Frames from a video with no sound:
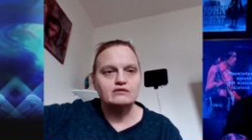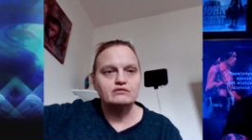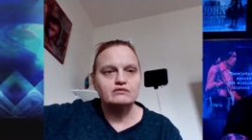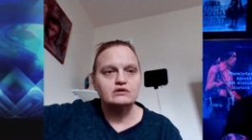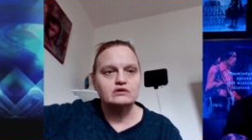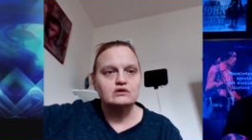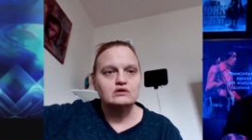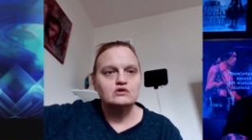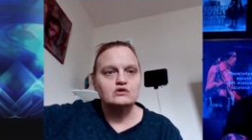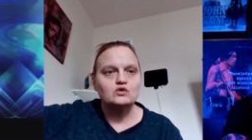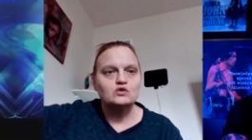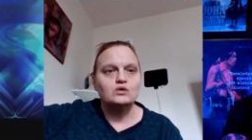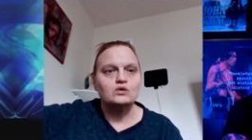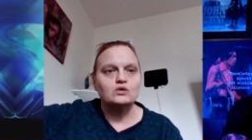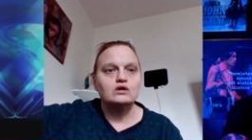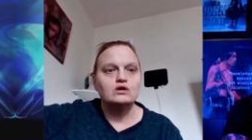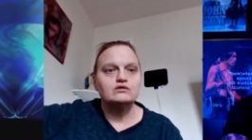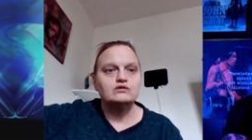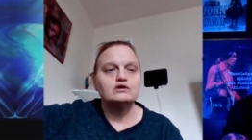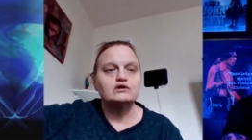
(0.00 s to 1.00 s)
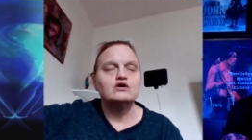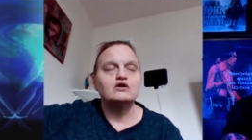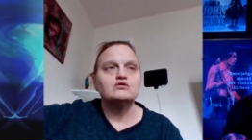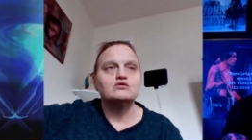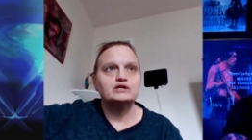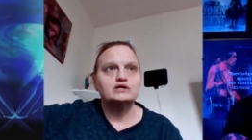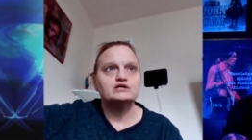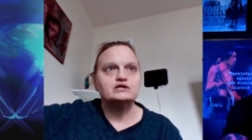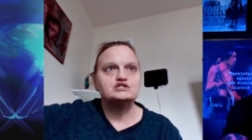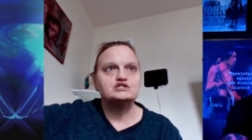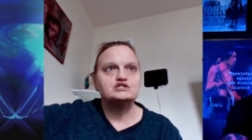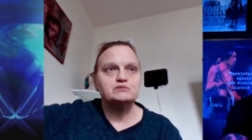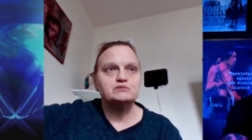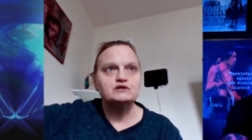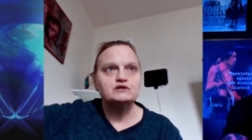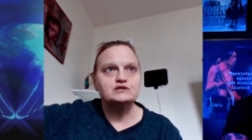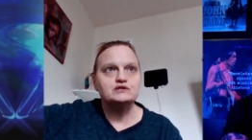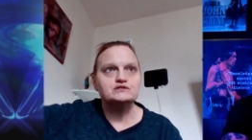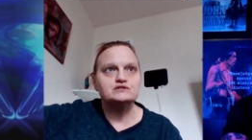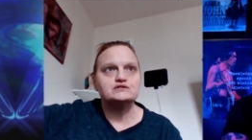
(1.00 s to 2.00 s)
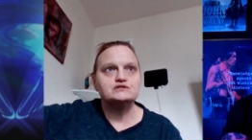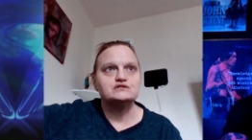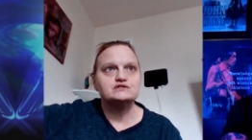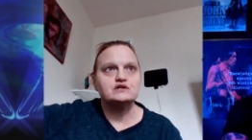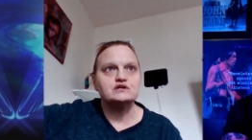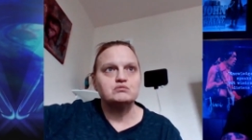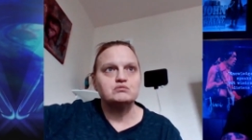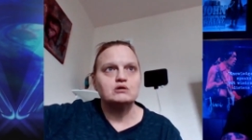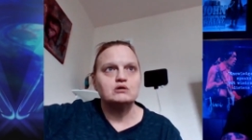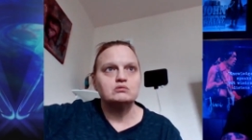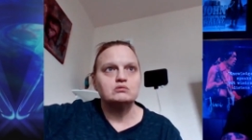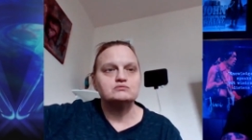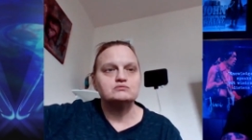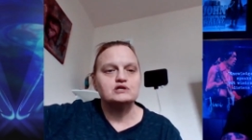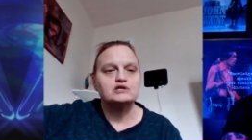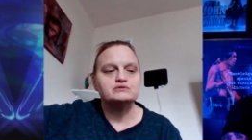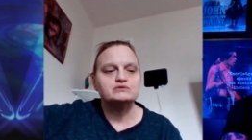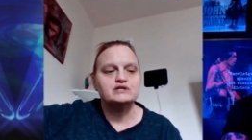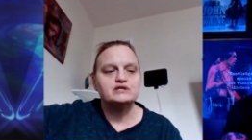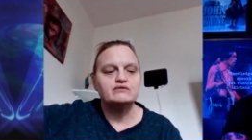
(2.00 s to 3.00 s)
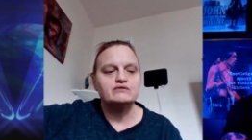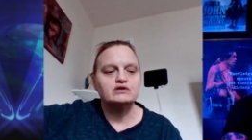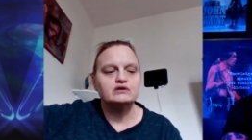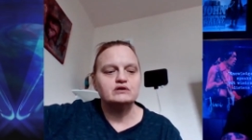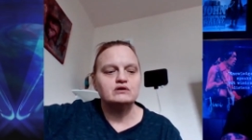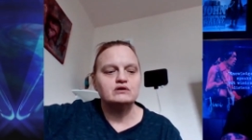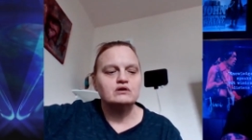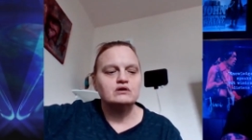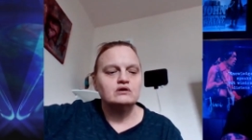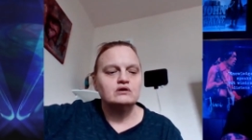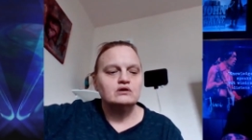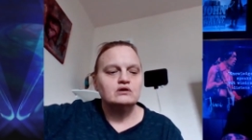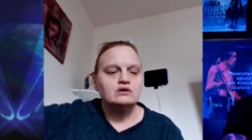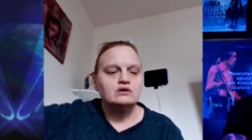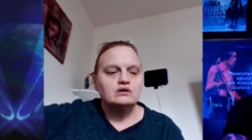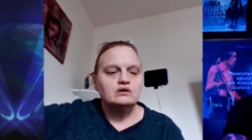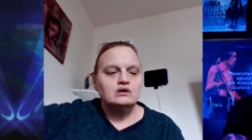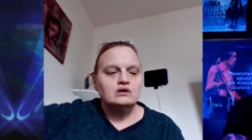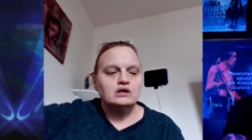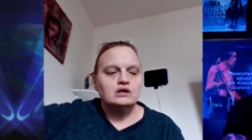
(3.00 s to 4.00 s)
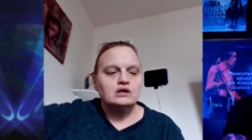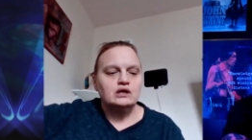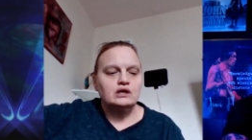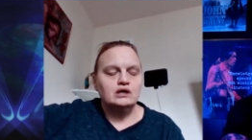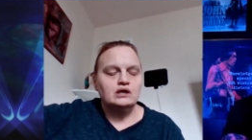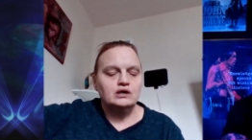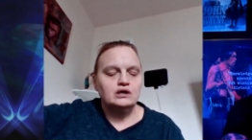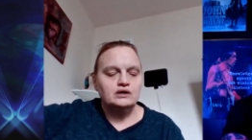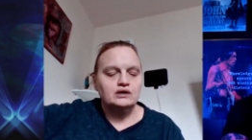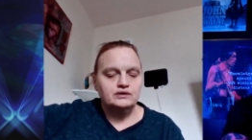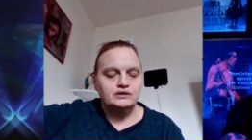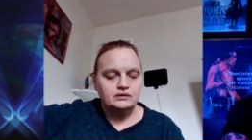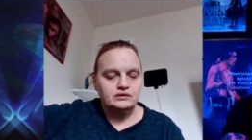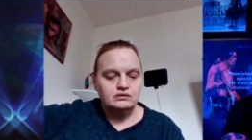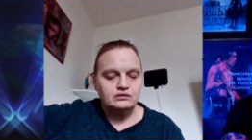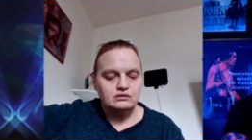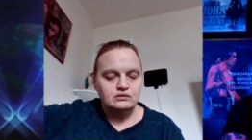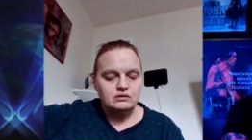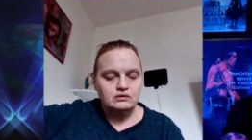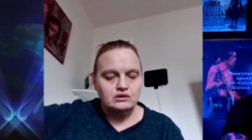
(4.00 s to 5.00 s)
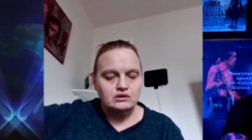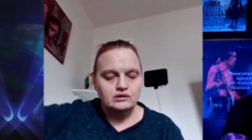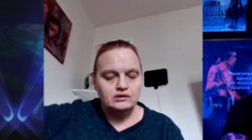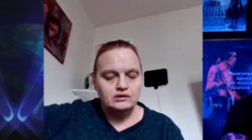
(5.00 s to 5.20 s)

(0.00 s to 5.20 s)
have, or I'd already experienced the same problems I was having. And,